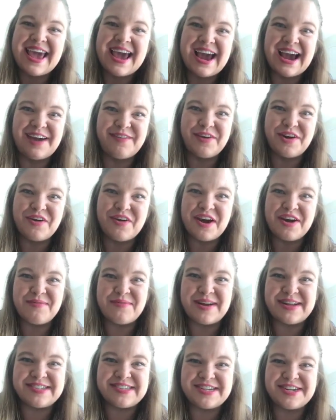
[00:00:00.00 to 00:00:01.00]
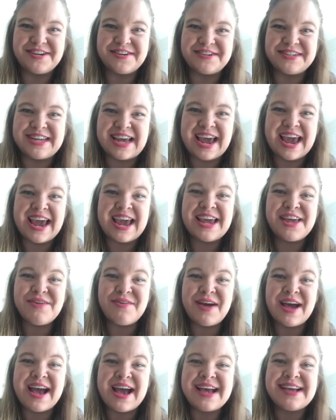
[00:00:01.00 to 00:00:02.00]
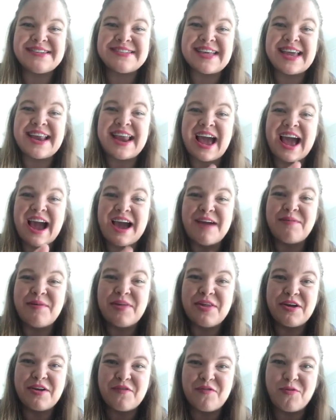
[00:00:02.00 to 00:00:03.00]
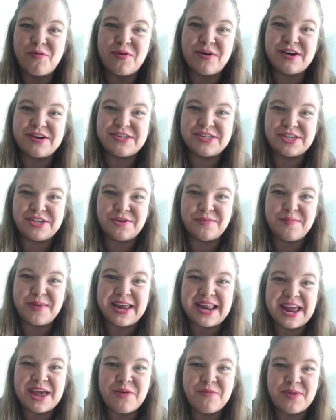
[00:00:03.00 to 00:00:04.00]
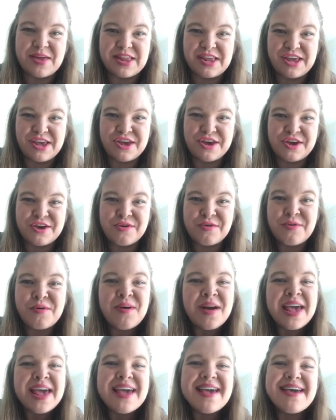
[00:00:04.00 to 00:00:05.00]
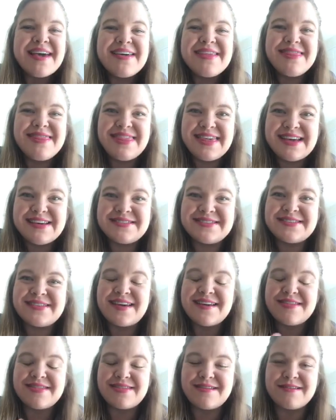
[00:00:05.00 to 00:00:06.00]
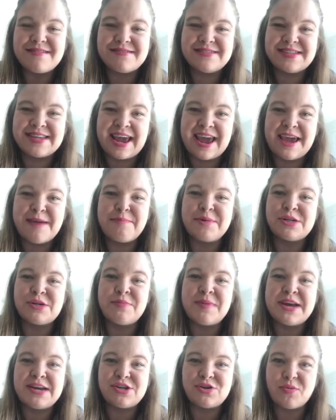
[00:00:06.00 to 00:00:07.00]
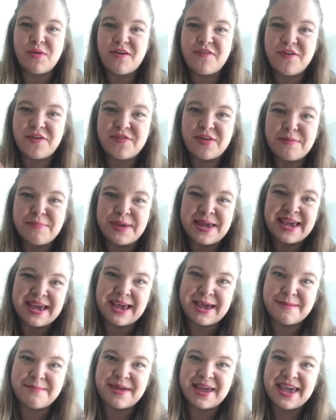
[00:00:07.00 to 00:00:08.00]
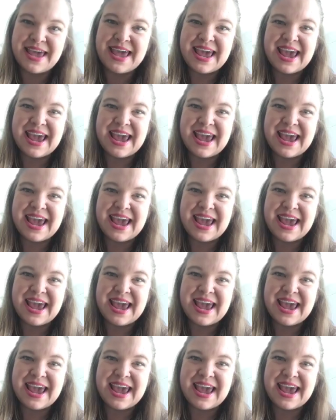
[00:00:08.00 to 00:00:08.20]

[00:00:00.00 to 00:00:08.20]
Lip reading: Have a great rest of your day, you guys, and I will look forward to meeting with you this Thursday between 12:50 p.m.